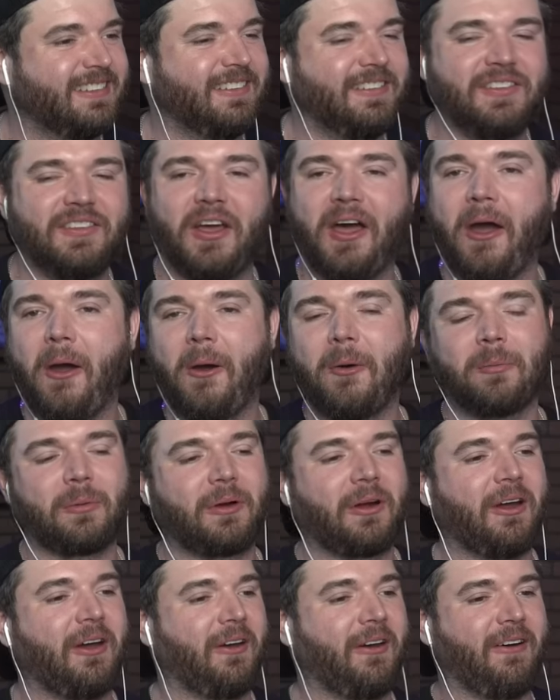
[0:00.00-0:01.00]
No,
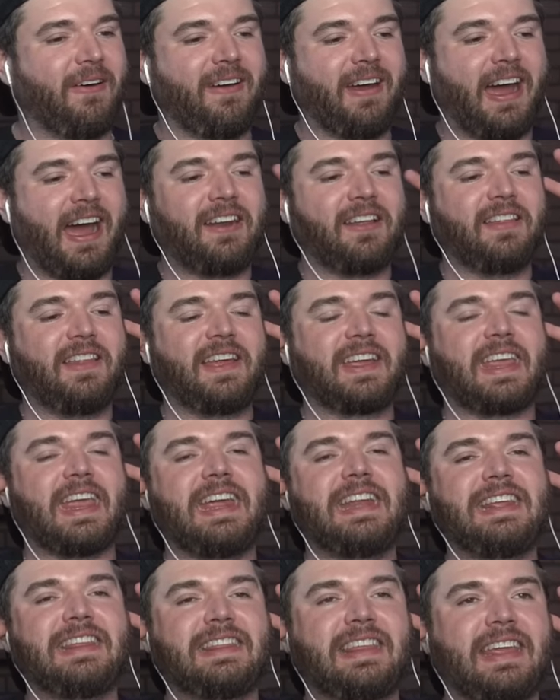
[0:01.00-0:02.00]
bro. I don't like
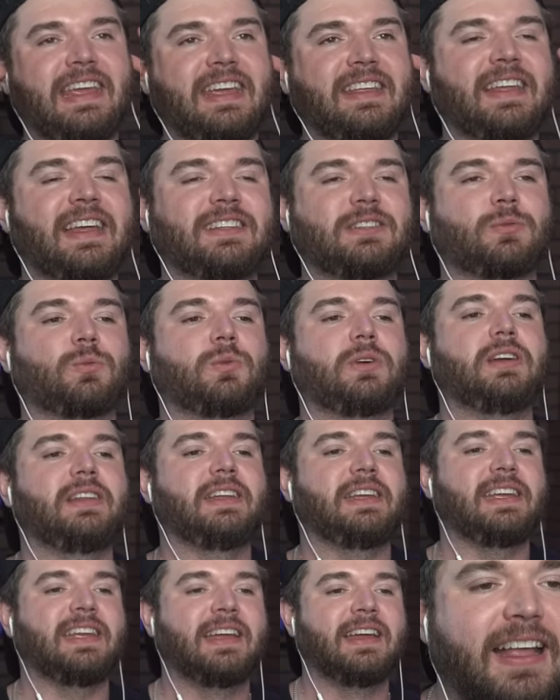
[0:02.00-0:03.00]
anything that's
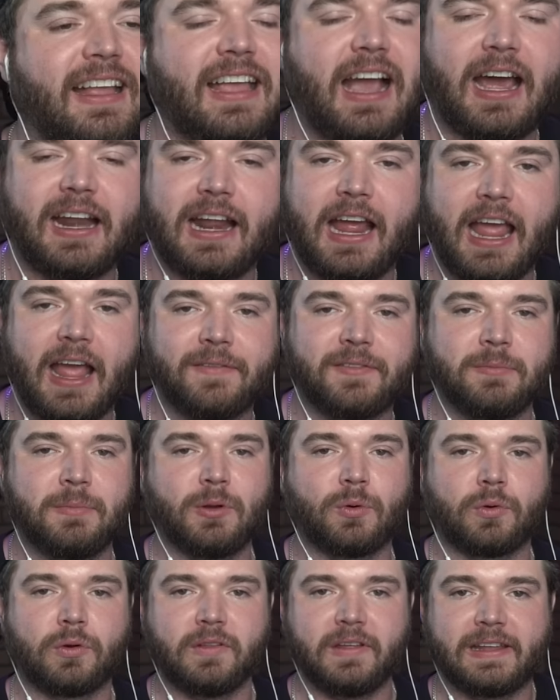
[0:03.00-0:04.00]
really... God, I have to be
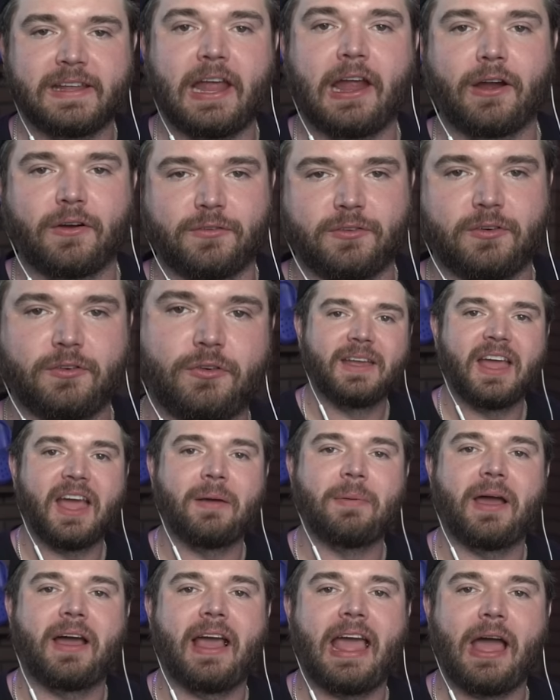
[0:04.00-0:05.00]
really careful
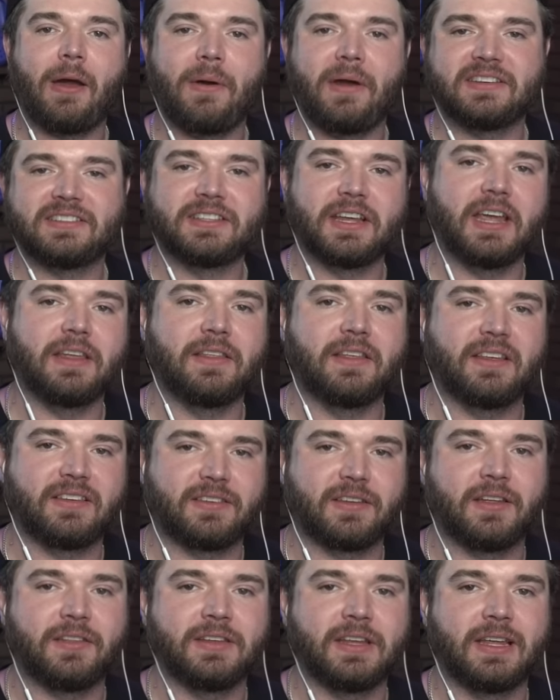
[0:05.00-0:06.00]
about how I say this on the